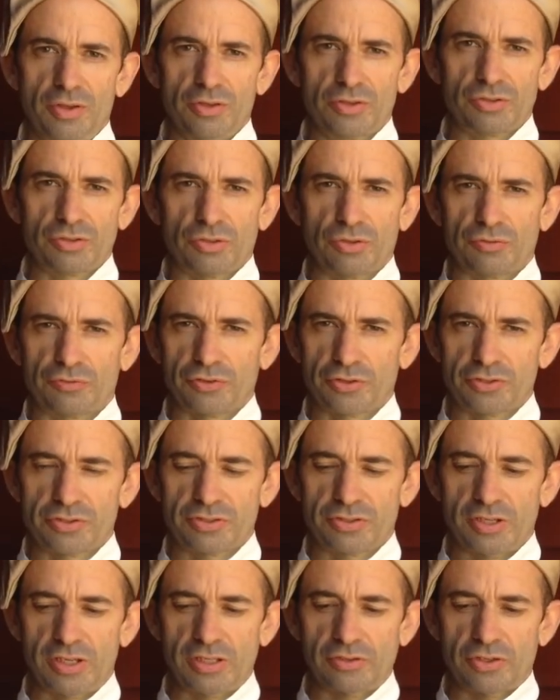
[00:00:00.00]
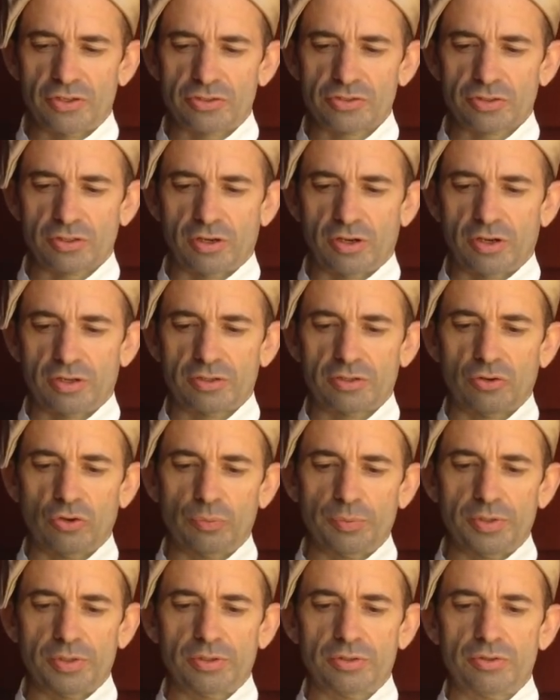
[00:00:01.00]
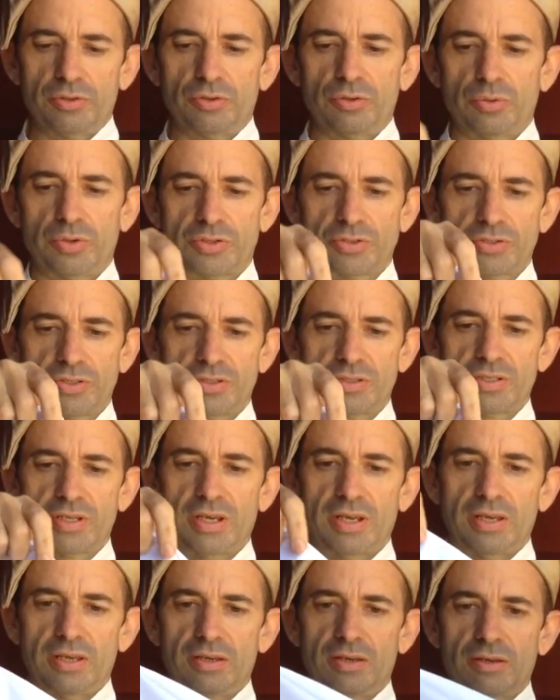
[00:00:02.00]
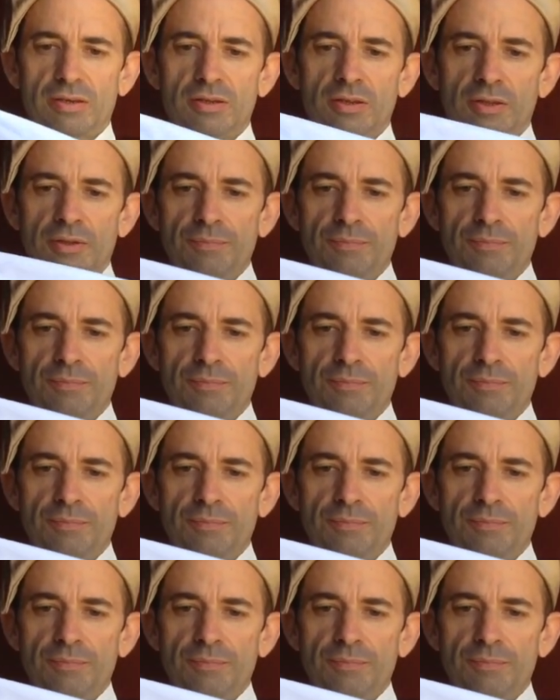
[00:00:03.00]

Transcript: So the first thing that Scott told me to do is to take